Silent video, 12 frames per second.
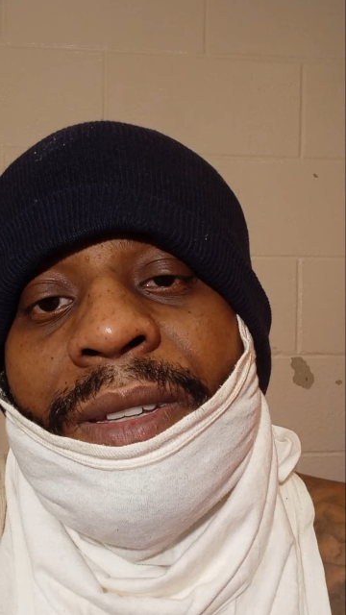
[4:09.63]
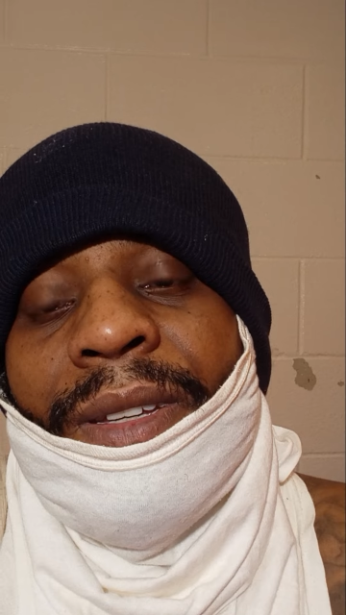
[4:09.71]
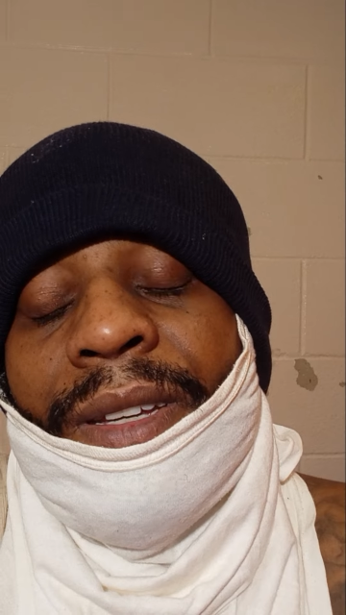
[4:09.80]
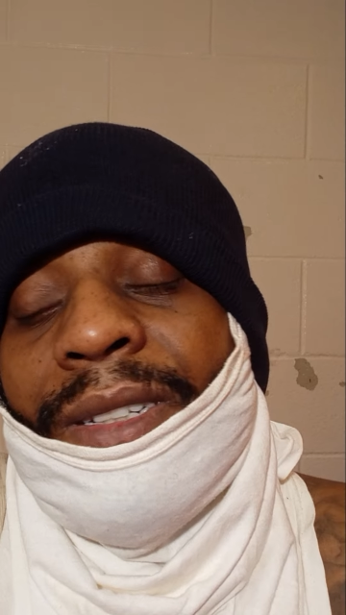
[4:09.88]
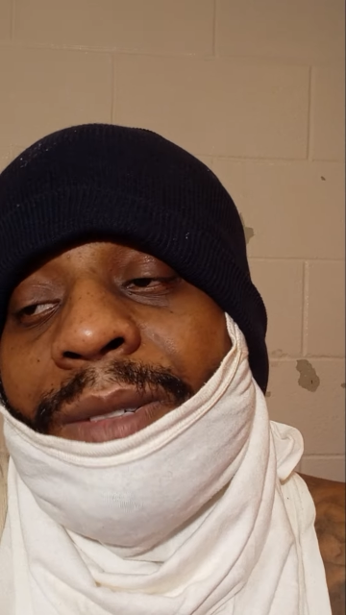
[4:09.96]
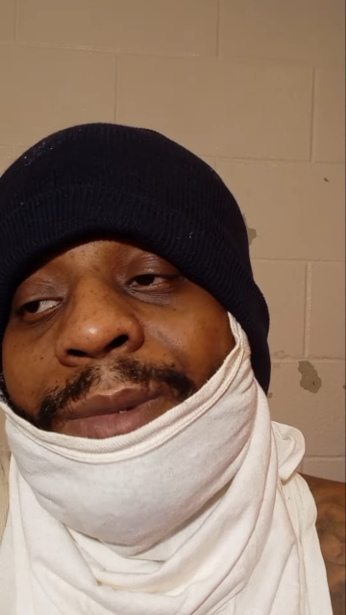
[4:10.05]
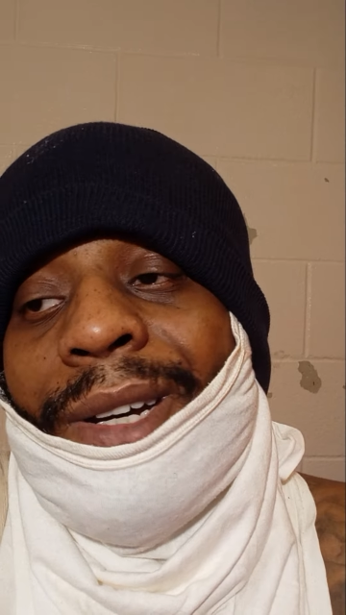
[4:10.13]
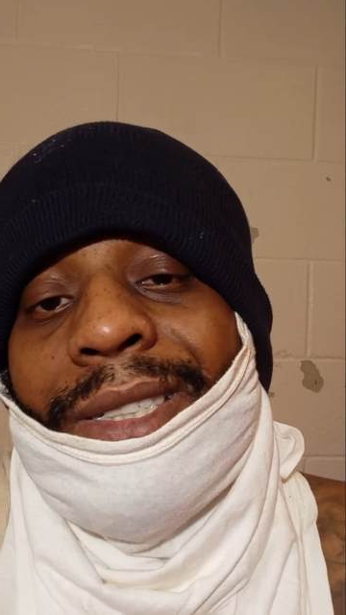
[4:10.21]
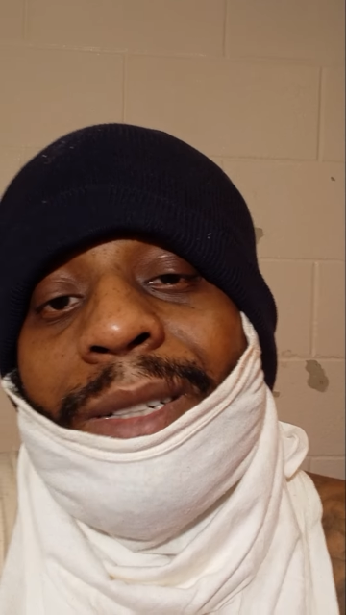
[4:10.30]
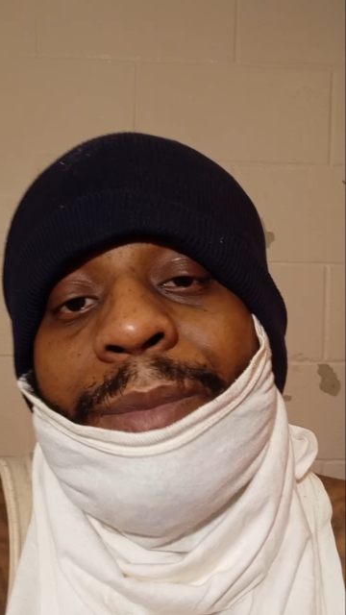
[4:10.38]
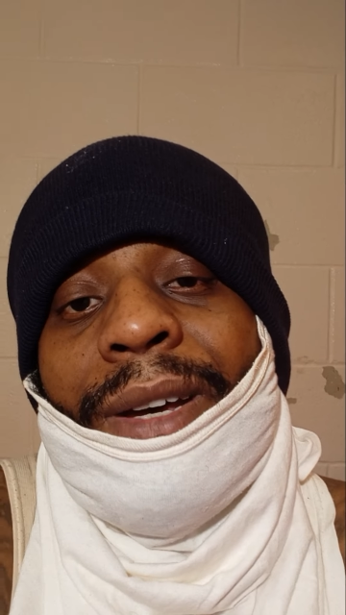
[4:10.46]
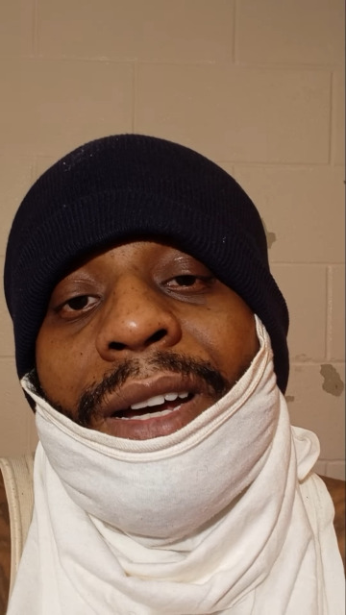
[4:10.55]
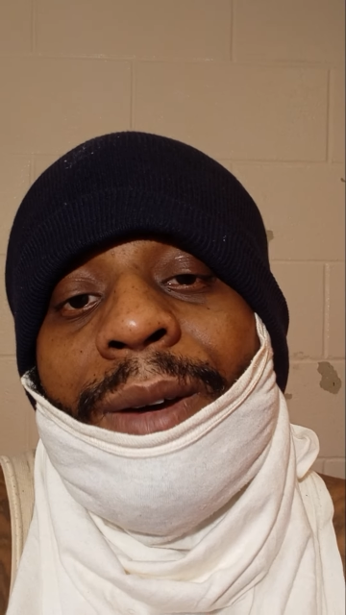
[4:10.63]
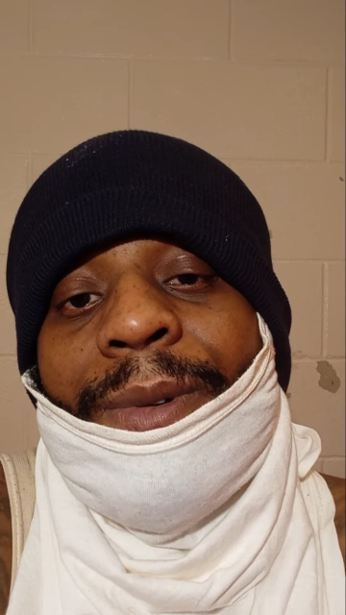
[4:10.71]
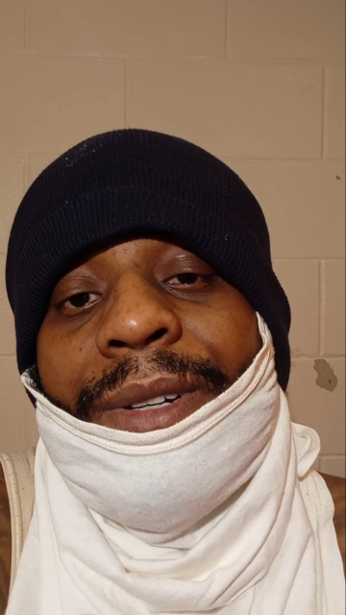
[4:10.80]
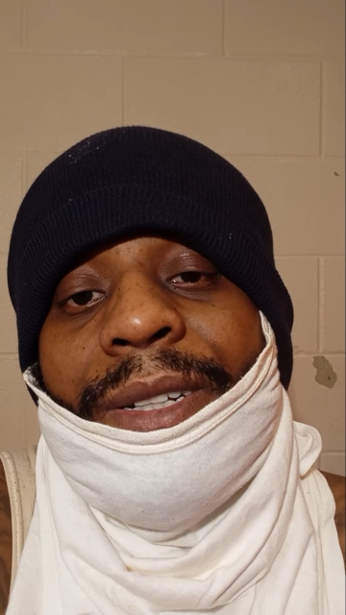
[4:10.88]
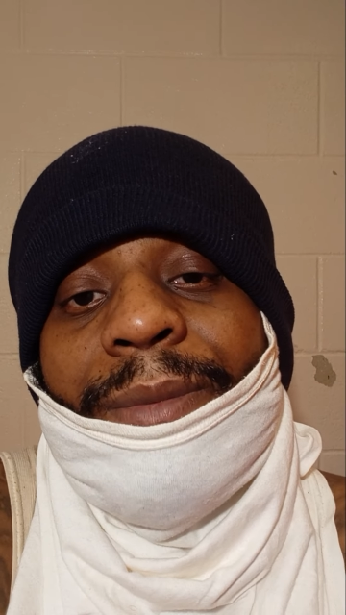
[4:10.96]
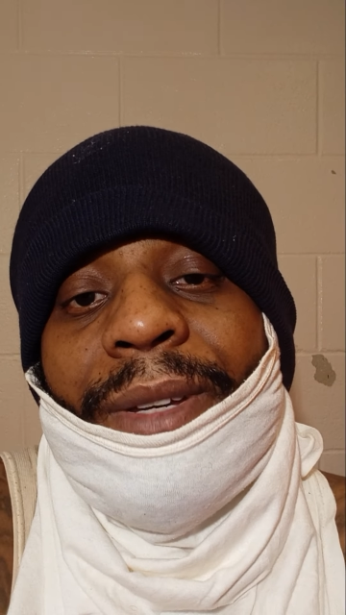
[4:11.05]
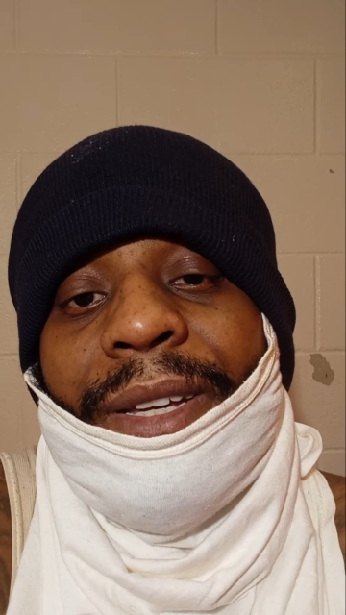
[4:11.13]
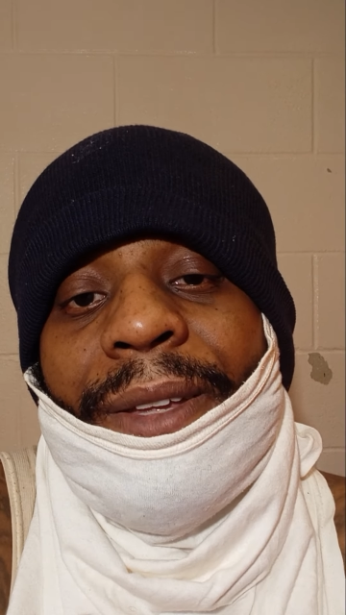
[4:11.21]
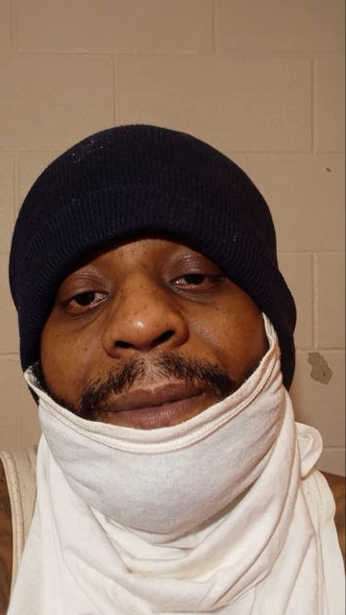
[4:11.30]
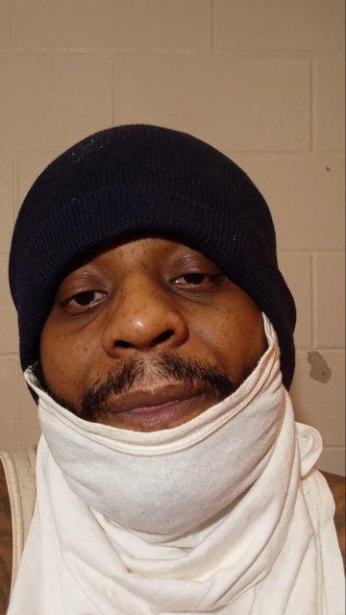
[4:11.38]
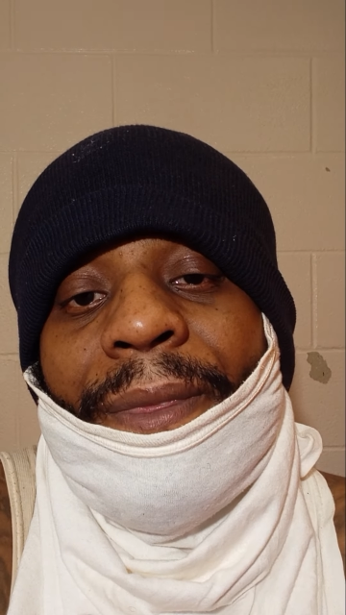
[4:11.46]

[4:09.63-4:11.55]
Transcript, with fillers: And just watch the power in it, man.